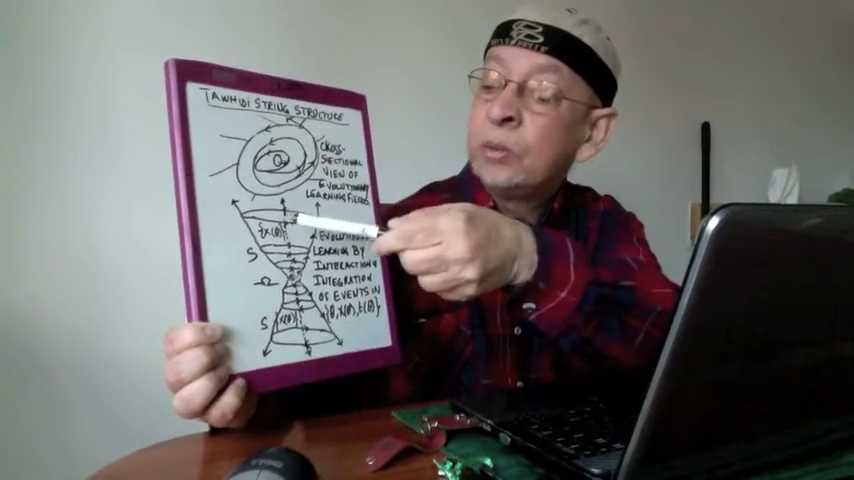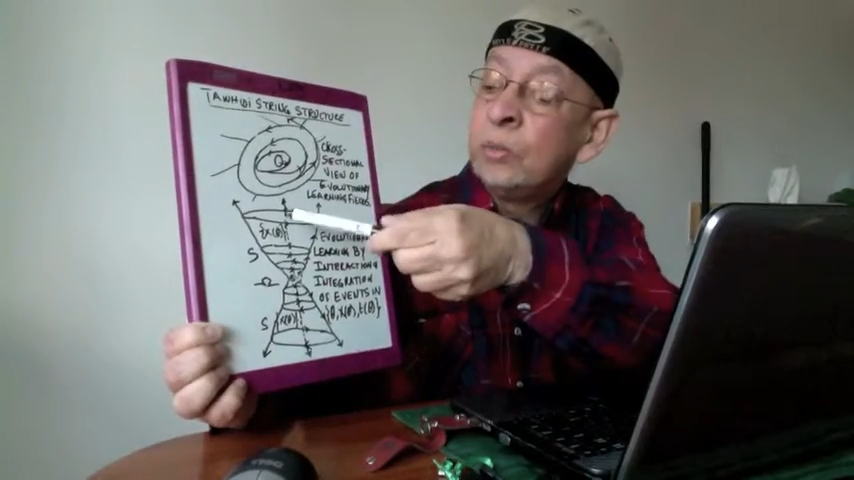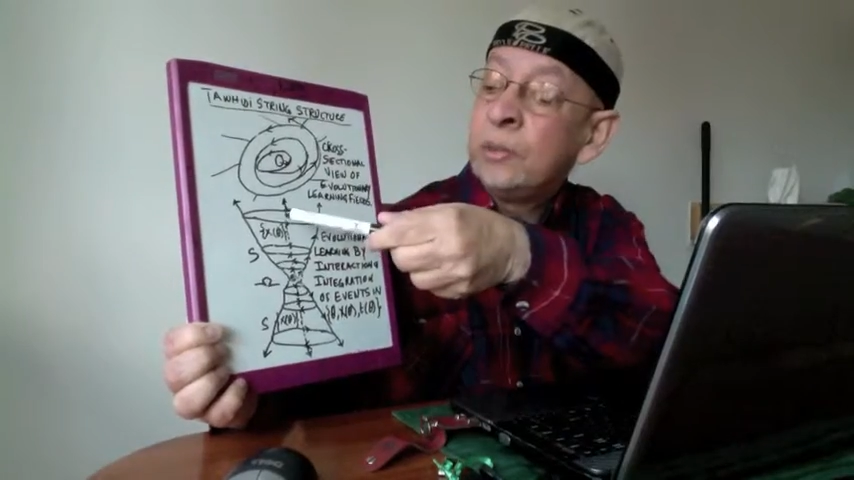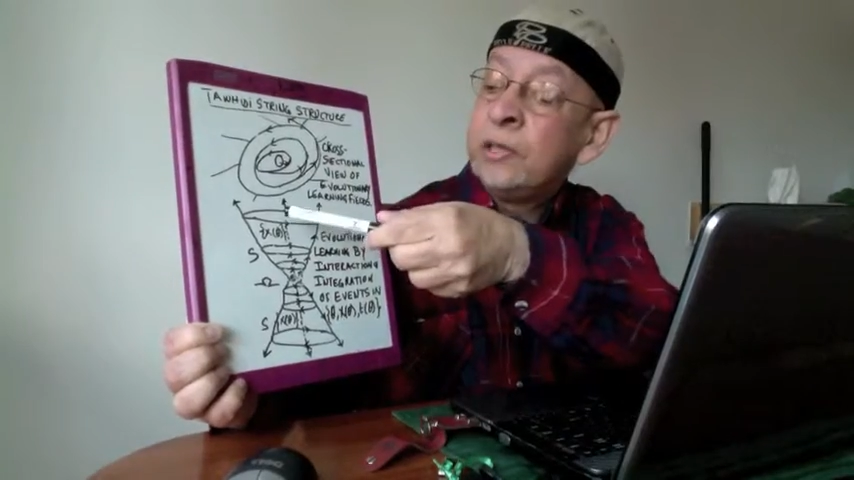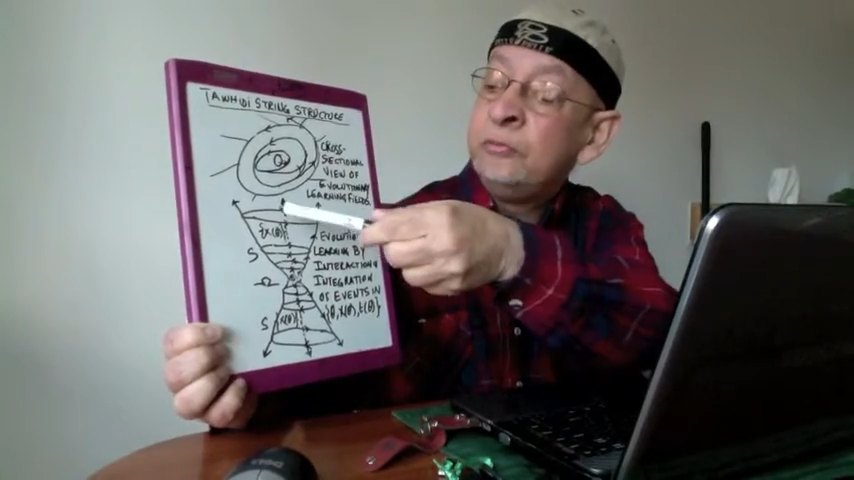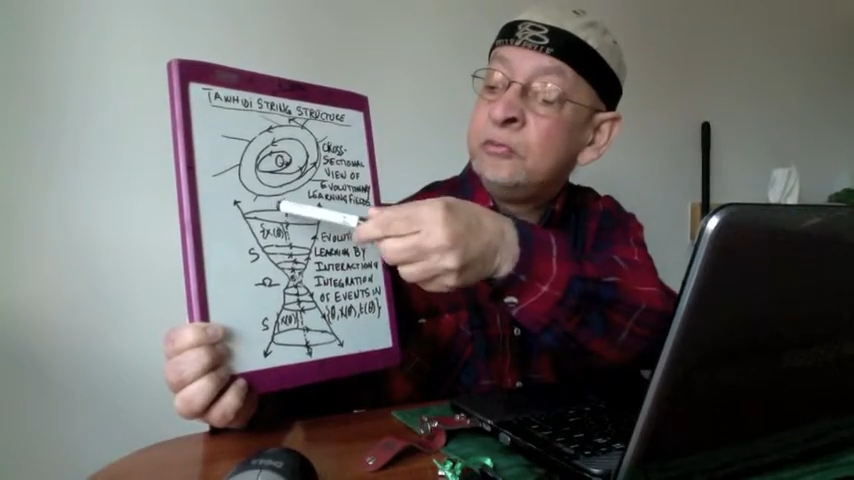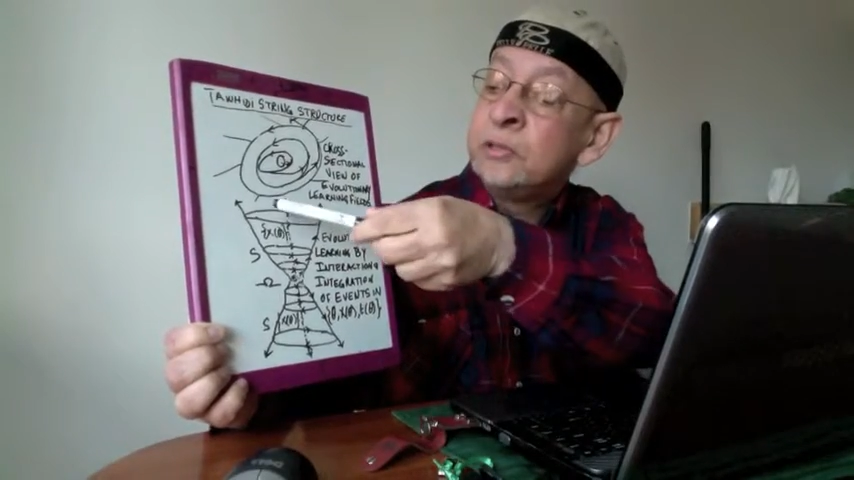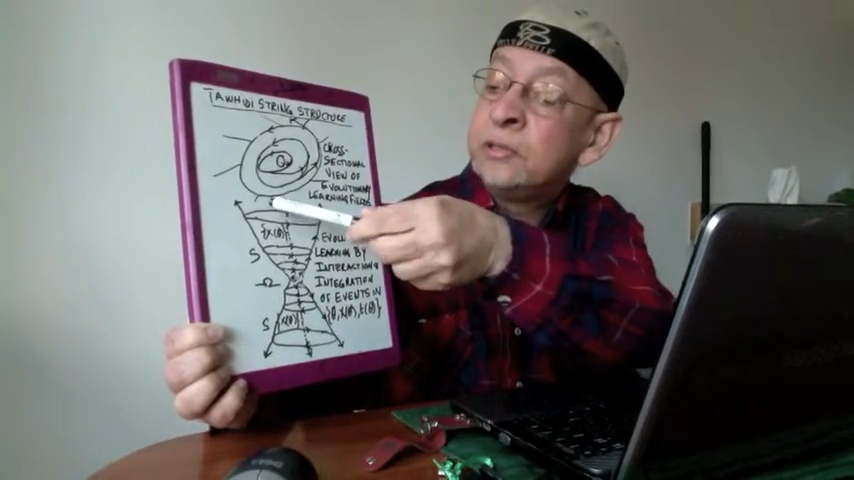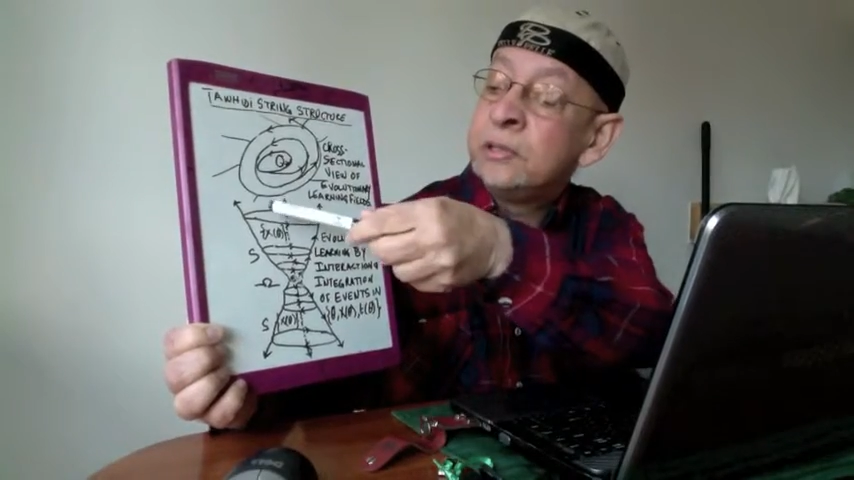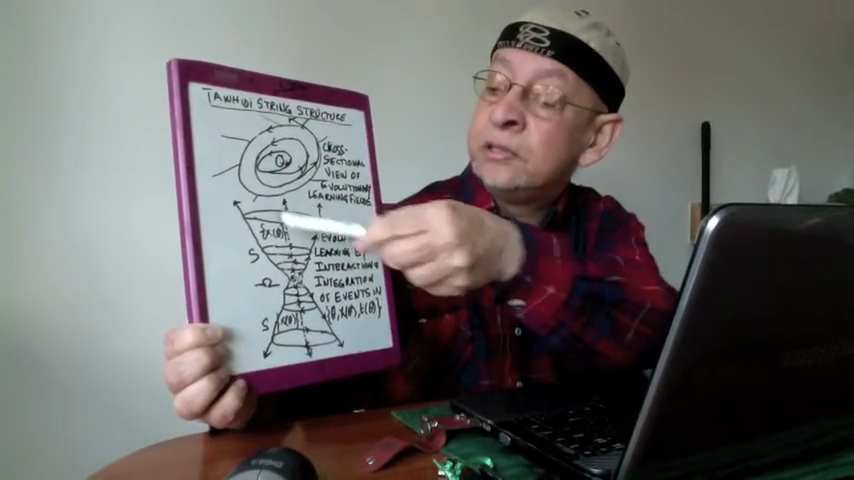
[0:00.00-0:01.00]

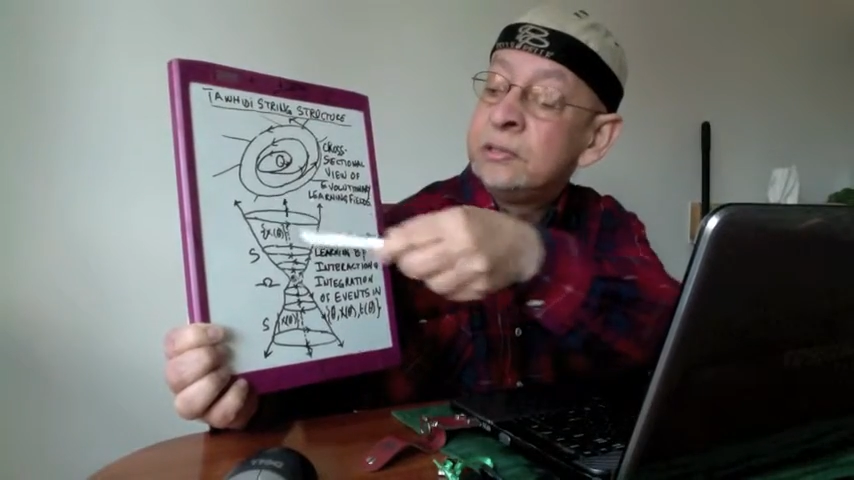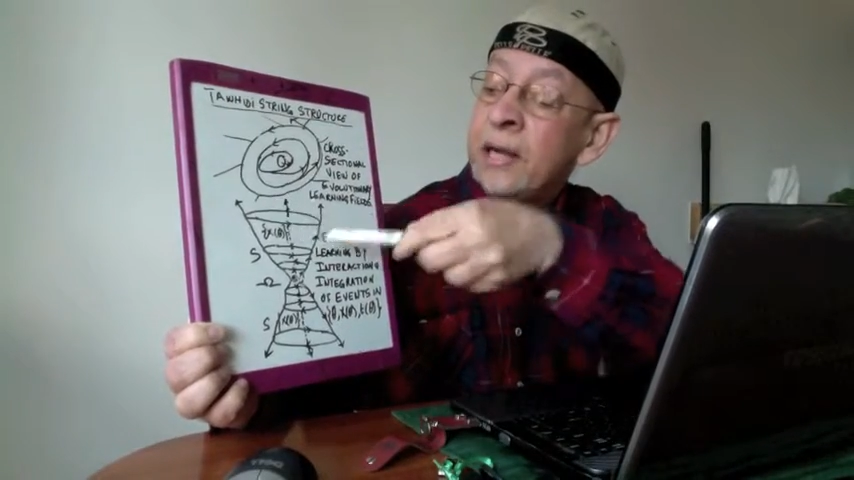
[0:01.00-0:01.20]
and